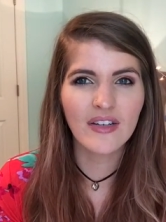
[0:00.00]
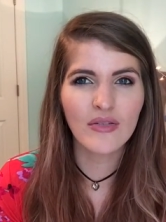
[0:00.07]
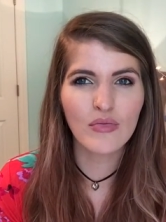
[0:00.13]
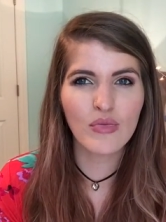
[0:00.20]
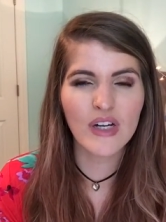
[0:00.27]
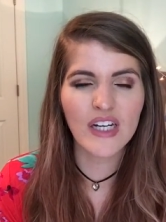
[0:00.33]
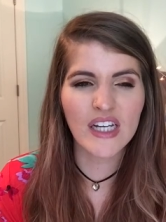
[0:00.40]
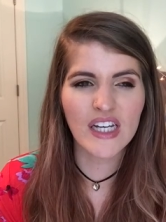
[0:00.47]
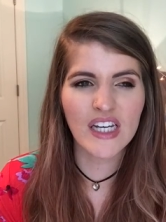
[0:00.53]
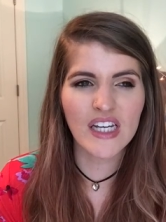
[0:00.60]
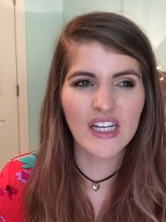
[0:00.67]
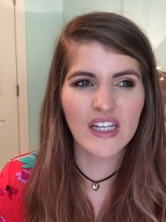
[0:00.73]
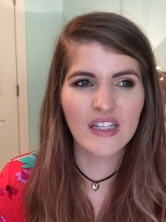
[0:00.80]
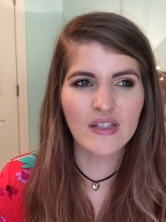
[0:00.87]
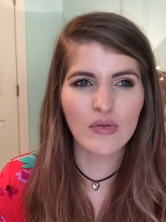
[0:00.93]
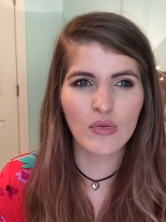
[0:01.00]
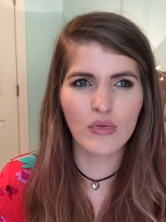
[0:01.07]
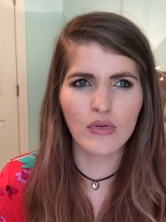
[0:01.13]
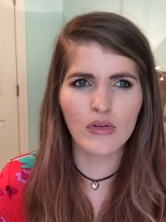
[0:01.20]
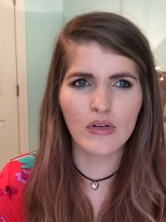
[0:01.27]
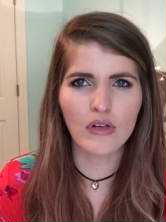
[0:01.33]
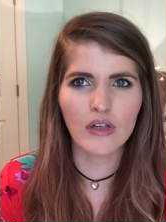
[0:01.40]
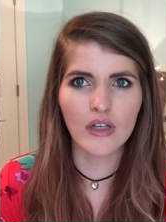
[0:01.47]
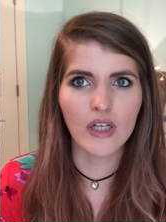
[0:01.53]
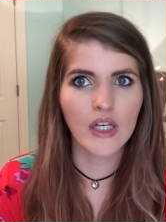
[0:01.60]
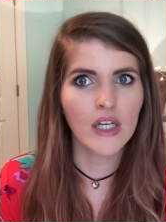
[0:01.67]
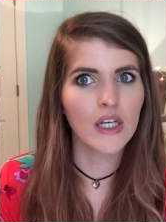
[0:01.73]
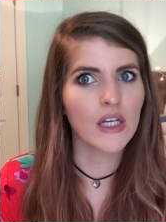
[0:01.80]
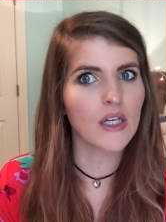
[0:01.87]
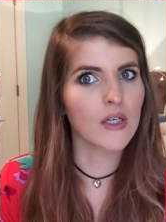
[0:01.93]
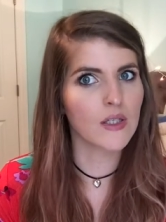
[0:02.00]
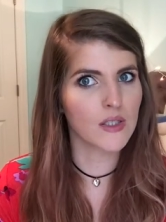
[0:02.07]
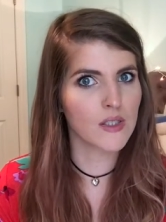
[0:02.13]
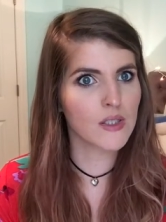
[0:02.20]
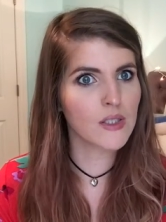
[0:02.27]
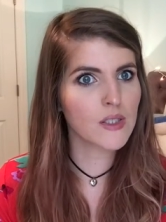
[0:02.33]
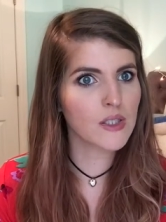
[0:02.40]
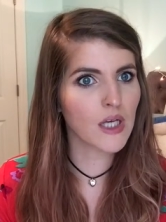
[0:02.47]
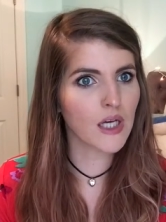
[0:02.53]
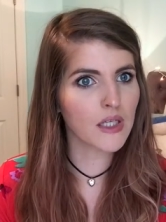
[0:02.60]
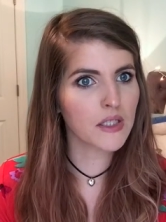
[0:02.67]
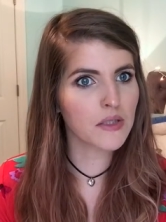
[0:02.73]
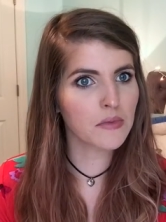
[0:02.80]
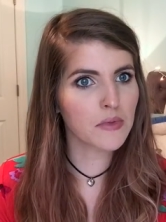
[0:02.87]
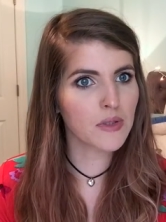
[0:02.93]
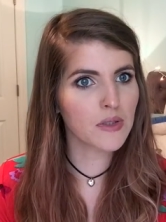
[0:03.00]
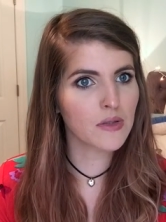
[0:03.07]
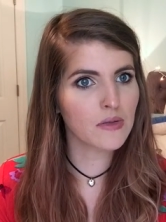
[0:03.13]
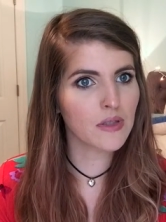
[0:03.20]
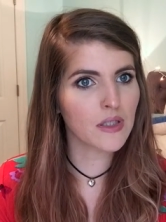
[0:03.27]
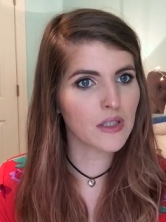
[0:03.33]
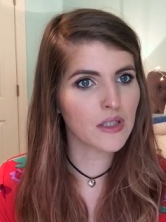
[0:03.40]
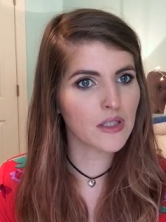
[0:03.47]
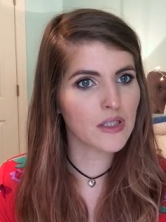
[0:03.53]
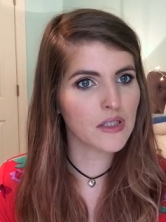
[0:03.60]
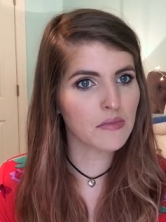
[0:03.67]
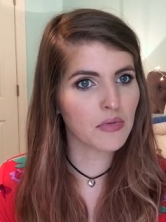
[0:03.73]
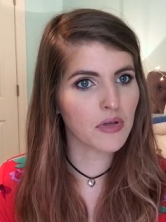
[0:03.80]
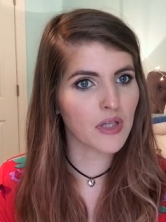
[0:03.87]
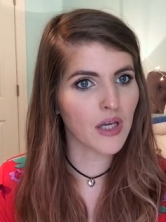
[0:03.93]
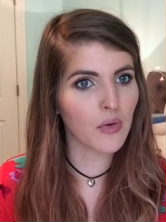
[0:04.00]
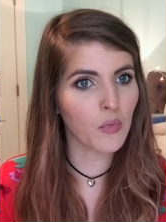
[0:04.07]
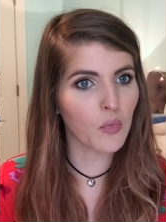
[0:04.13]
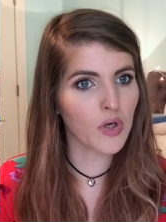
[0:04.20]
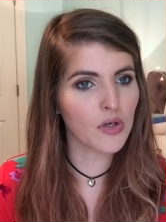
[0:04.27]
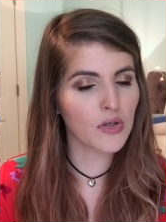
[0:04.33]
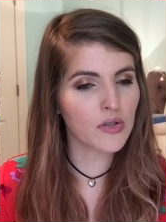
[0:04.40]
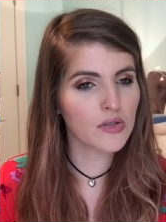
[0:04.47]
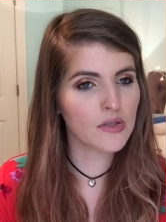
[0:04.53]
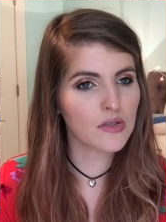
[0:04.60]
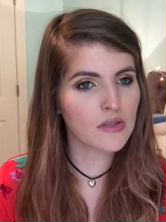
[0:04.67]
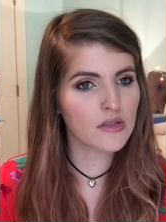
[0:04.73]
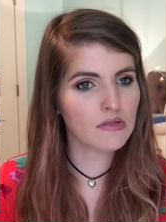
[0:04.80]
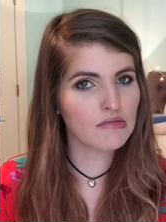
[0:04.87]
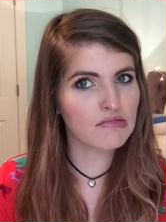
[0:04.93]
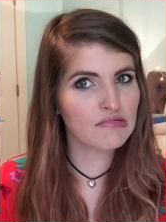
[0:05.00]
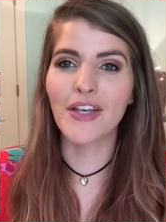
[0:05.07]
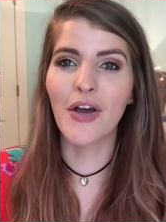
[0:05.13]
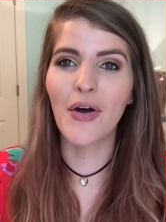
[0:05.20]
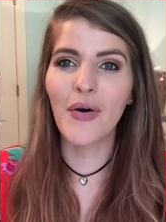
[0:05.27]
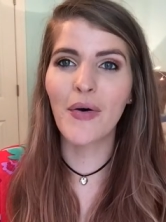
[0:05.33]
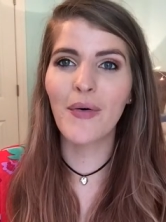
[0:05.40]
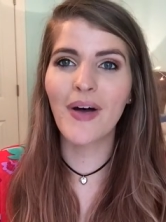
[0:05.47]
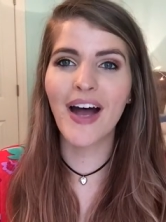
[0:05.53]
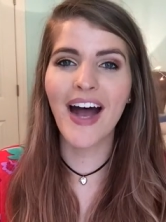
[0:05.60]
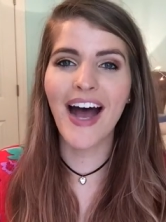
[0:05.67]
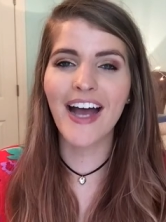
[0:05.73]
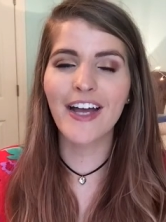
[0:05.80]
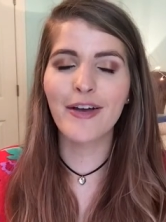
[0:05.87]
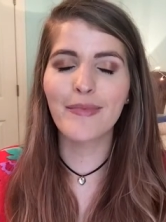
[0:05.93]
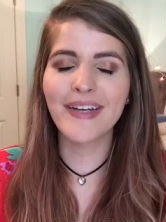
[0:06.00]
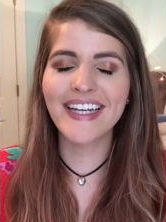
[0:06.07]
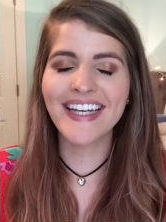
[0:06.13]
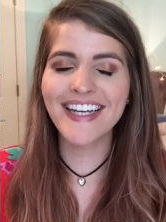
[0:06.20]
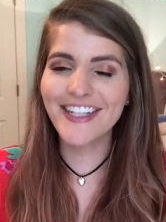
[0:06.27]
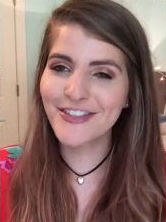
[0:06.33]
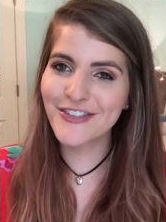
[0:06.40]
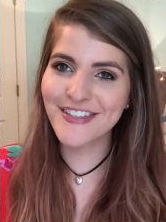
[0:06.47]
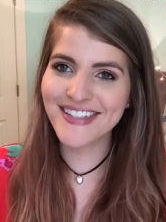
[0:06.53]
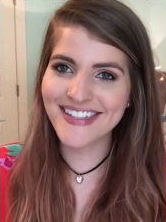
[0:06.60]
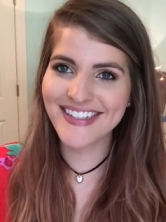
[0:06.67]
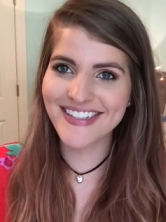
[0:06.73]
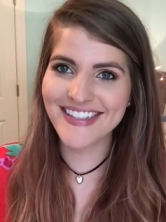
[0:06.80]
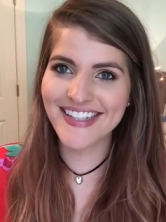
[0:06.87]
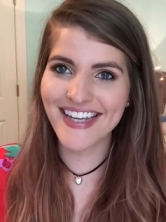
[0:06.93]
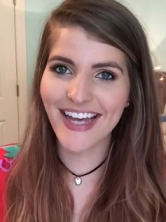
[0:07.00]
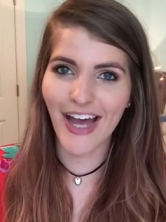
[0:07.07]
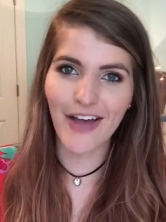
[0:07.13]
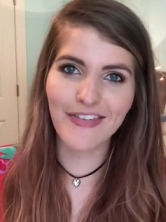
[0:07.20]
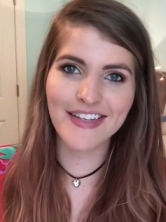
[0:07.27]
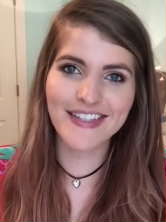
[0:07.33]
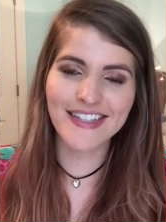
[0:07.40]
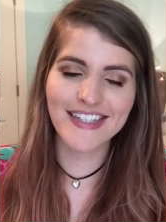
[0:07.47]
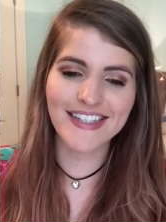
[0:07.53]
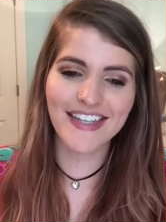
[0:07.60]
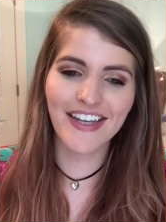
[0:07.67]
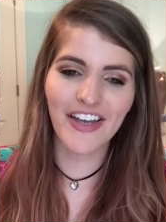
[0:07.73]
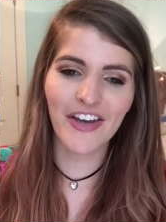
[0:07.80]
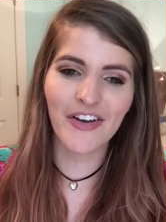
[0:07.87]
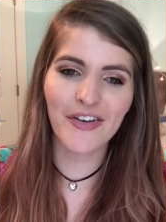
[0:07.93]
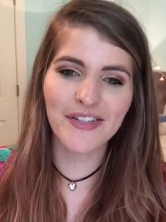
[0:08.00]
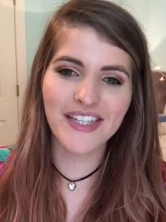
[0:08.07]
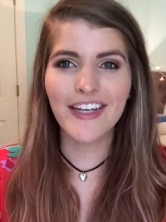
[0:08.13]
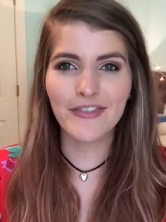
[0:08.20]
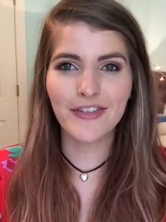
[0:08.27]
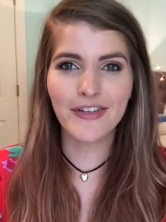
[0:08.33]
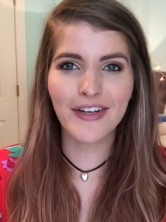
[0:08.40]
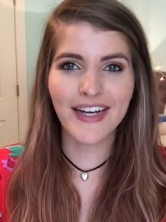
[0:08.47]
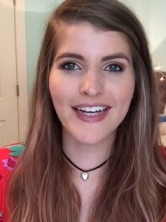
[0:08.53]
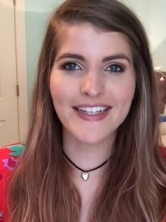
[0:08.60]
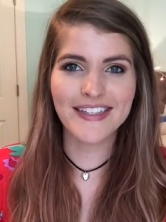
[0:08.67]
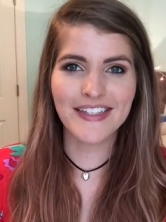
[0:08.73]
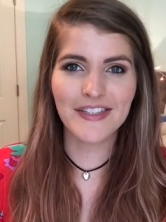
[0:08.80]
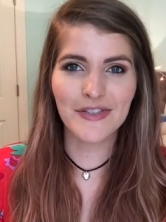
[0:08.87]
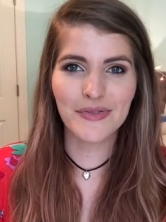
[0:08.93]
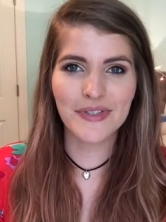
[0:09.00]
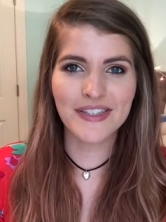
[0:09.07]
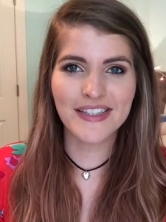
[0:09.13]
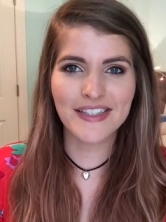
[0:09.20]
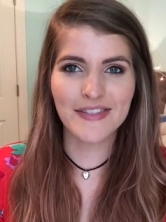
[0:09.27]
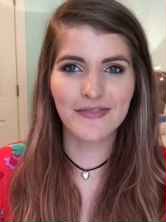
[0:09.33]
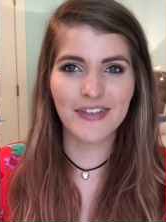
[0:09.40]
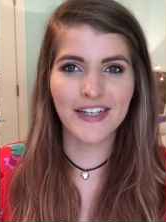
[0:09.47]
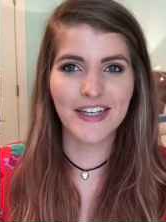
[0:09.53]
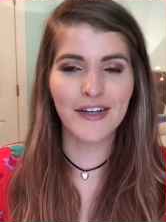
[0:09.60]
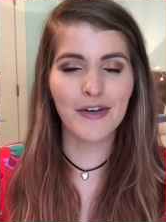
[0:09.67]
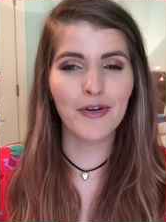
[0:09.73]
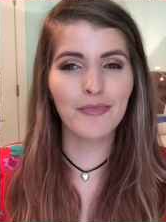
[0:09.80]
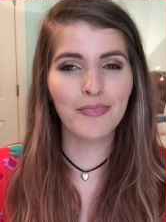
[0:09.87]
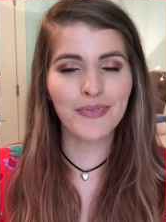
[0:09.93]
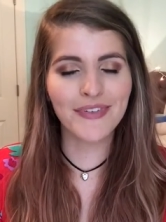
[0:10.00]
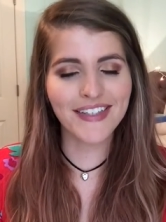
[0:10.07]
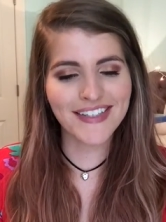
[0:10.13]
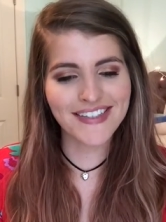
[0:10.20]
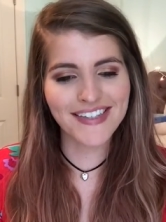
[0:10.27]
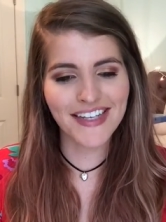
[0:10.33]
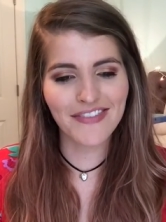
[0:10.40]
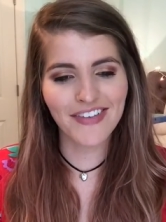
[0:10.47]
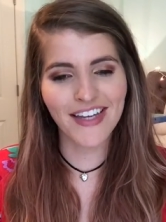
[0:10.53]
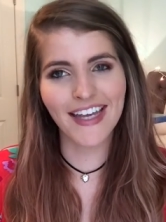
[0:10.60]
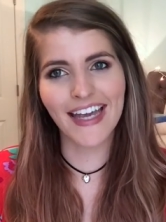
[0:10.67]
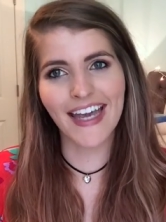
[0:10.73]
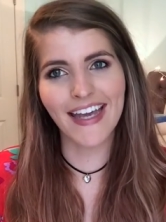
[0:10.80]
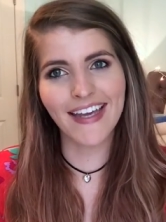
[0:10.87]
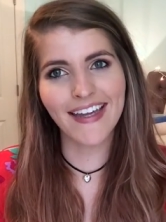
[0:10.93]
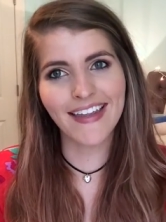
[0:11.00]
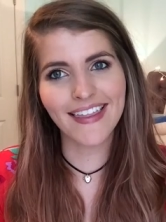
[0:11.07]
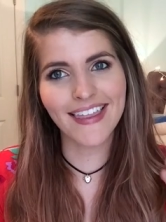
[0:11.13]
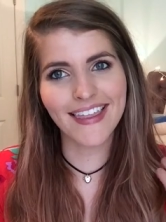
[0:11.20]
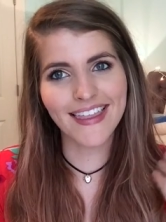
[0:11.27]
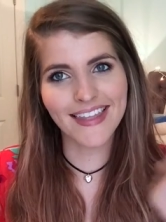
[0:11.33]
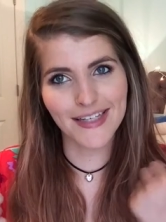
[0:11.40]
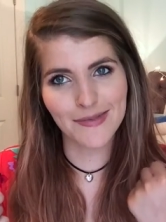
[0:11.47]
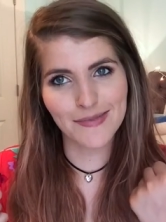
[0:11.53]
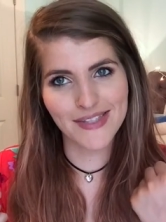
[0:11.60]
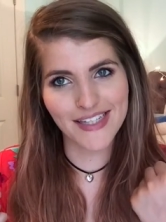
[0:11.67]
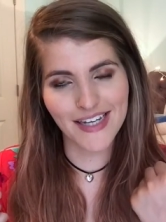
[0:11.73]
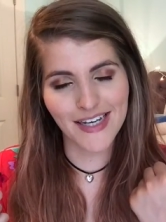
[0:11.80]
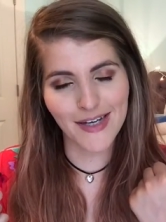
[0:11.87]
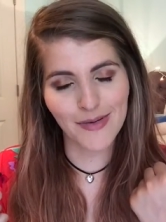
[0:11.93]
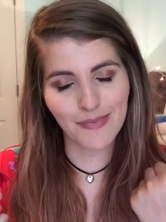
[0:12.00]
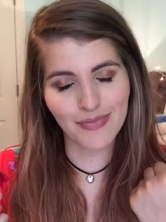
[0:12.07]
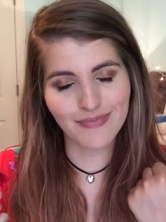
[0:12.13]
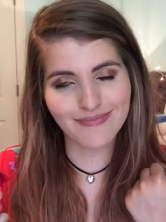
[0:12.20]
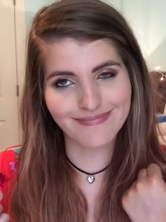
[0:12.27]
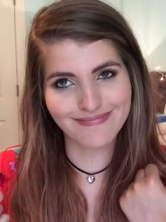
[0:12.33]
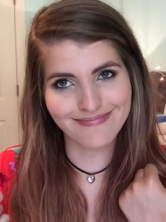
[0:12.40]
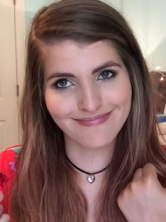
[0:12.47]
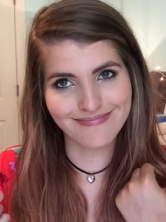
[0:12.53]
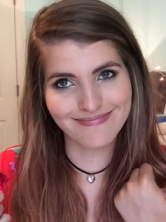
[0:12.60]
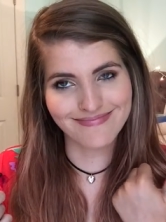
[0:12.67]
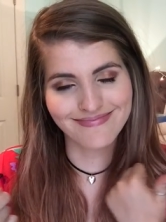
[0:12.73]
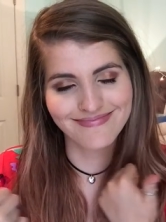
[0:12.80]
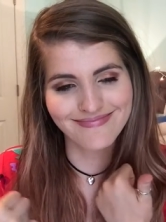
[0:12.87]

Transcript: what it is, or it is exactly what you think it is, but like worse. So I am interested to see how this season goes. If you guys enjoyed this video, please give it a thumbs up. I